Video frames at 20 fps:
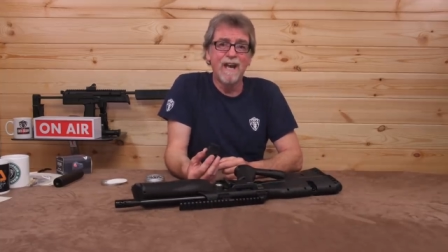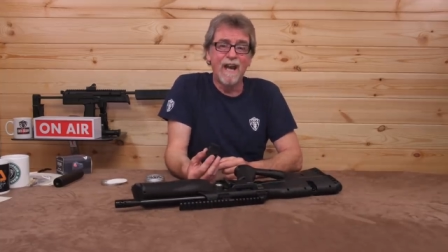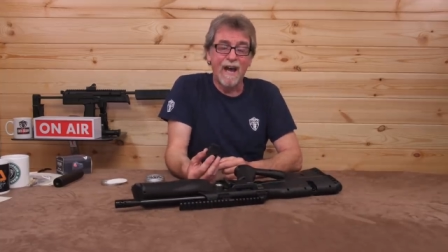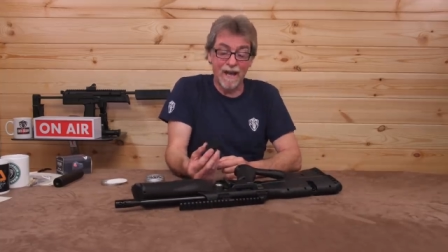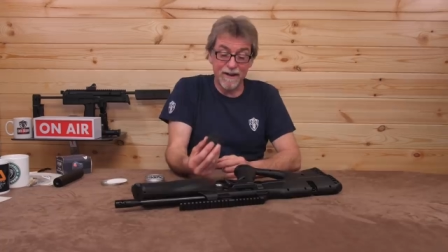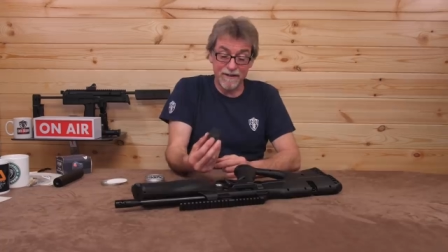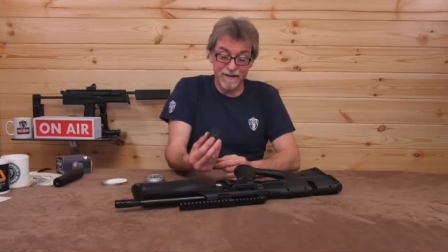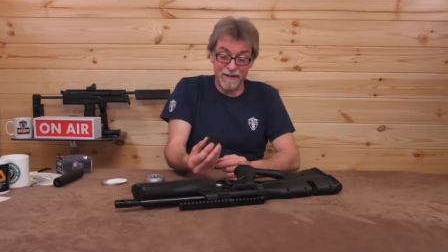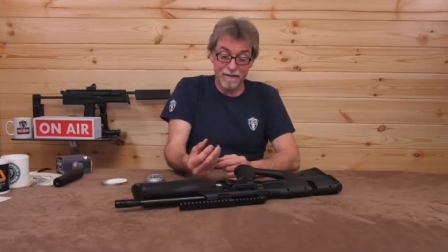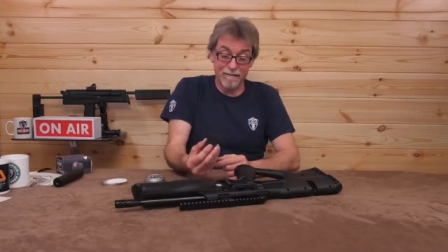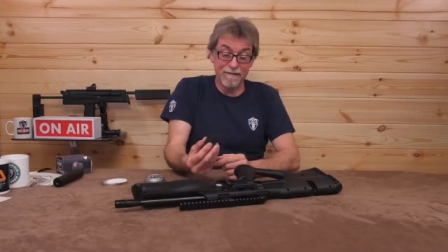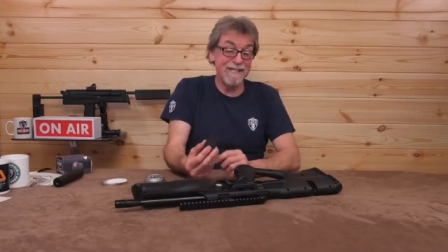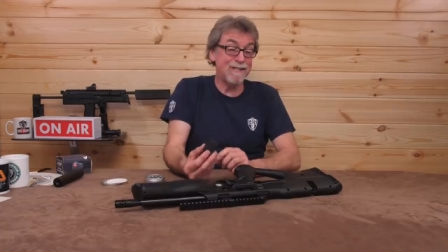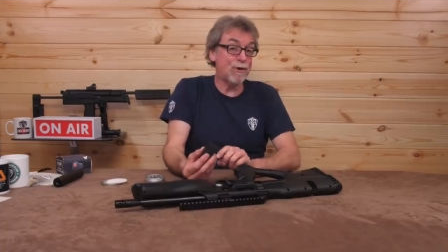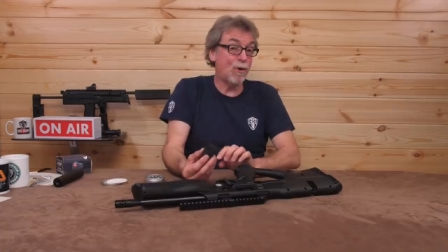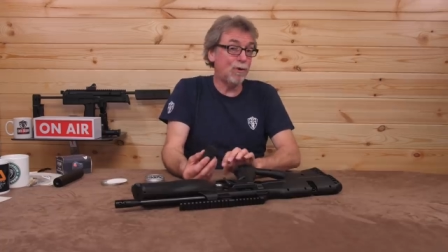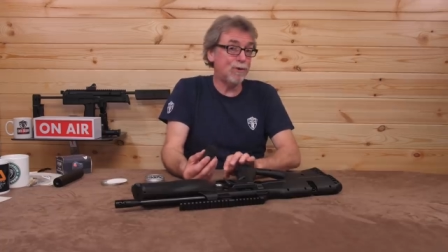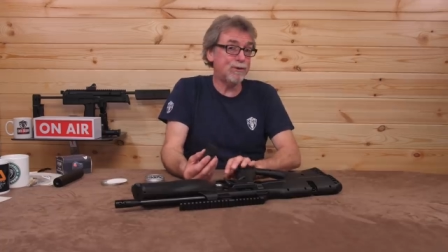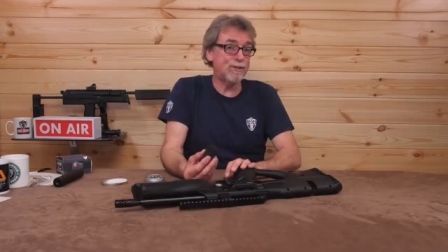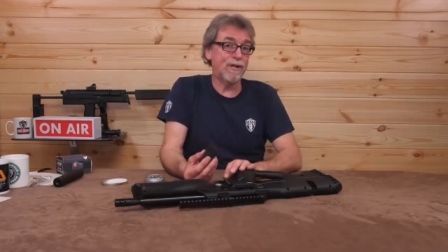And there is
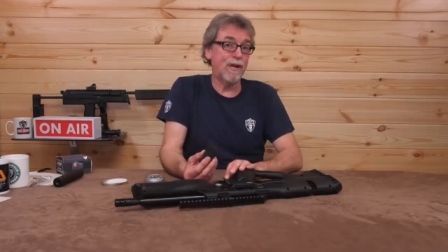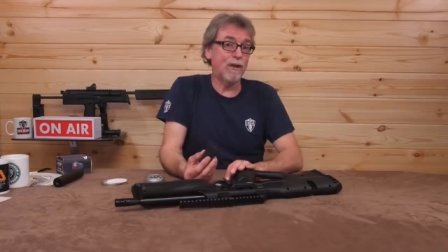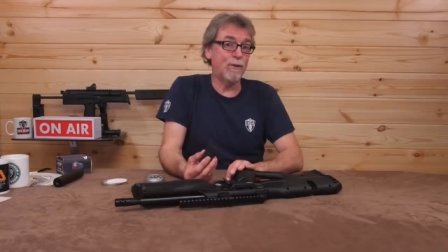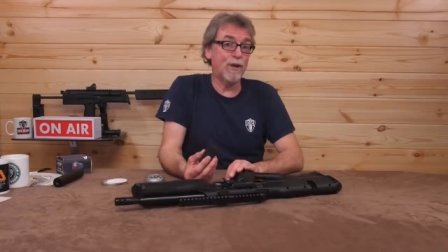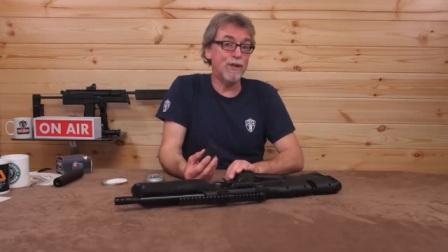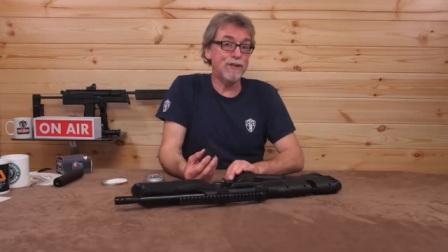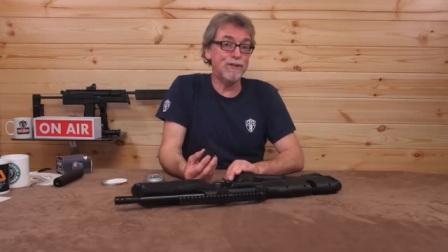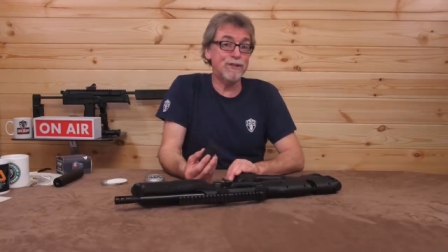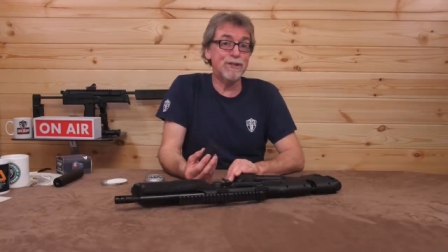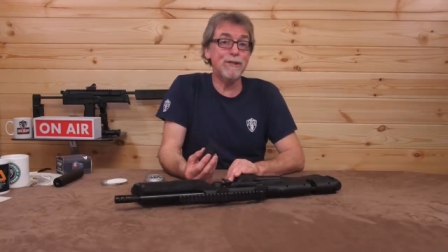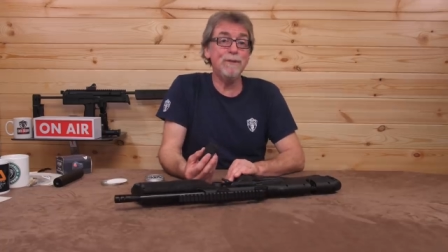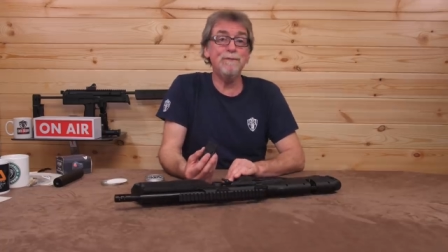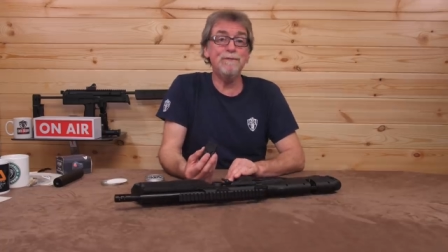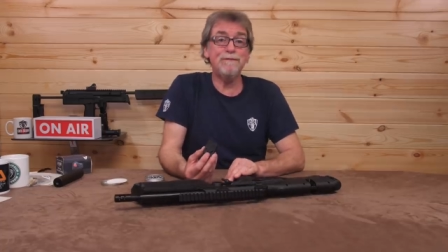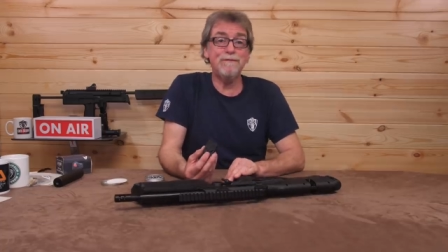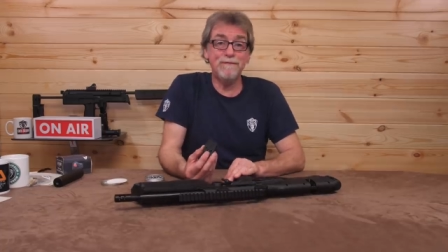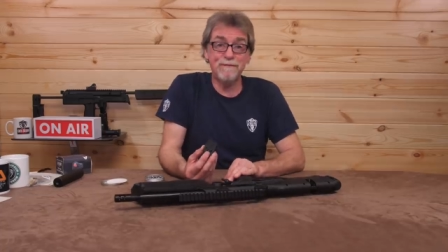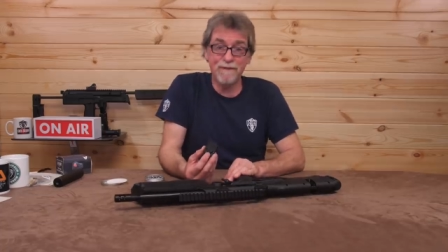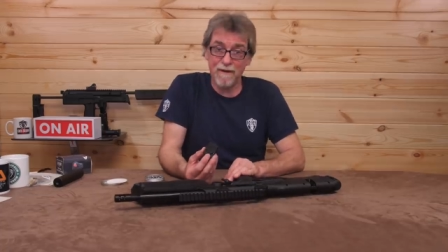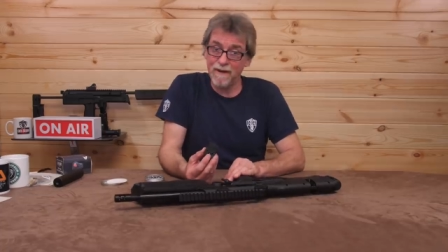also a
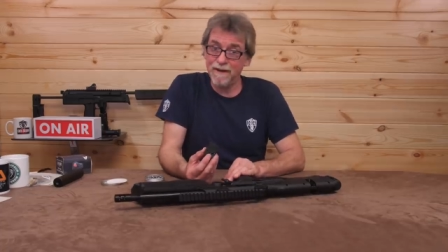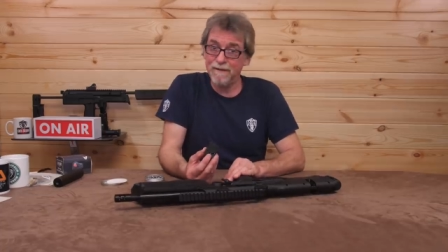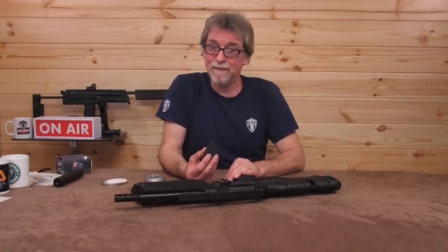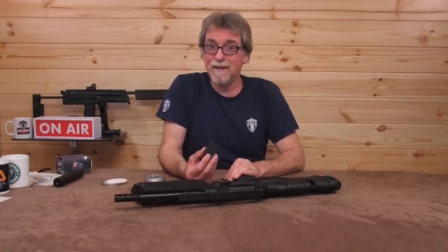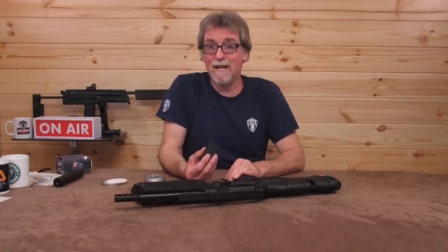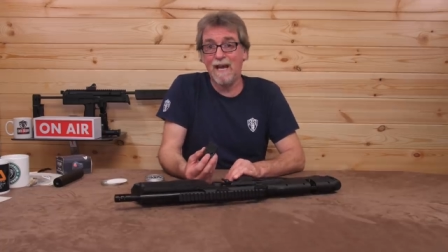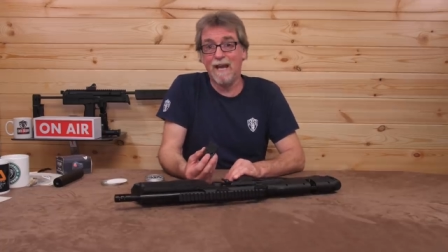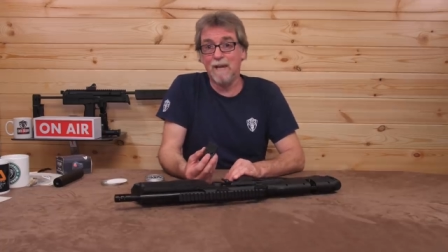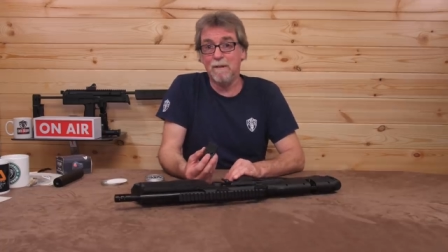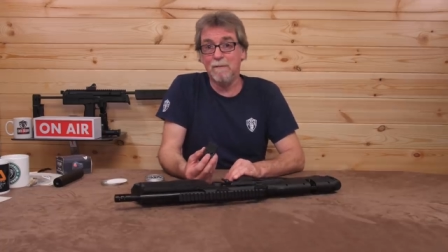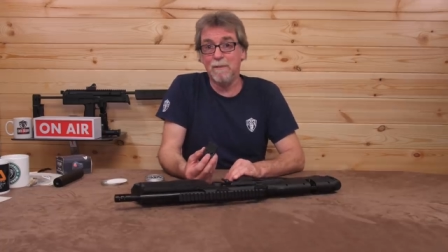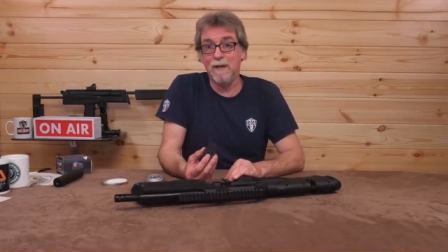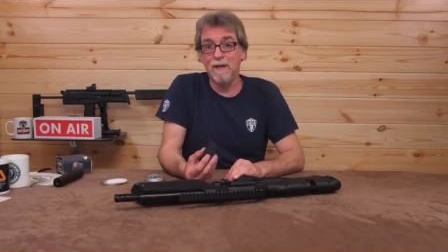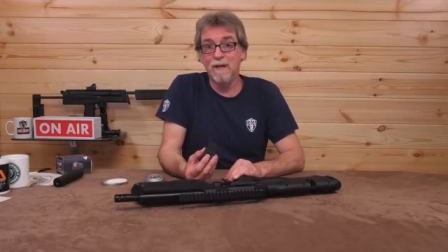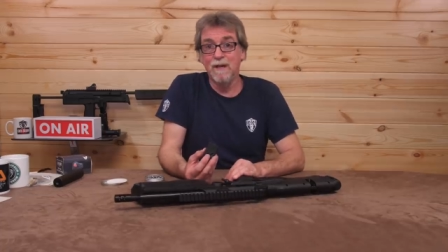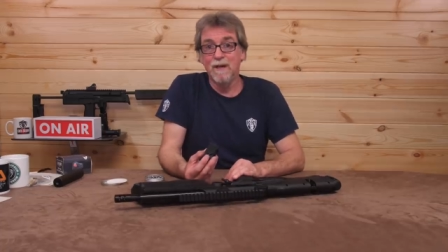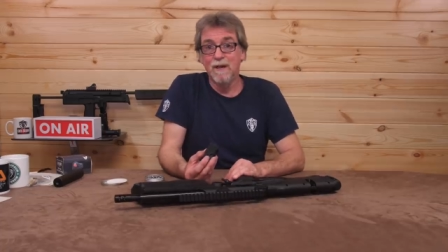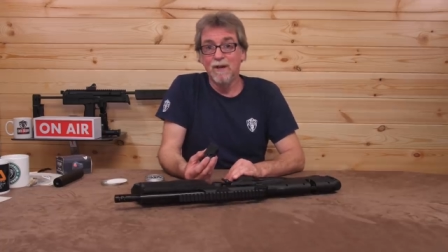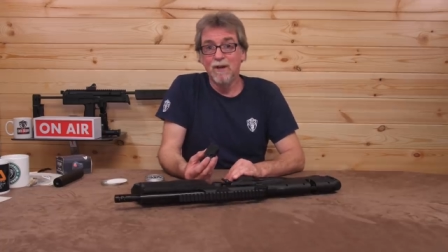2.5 caliber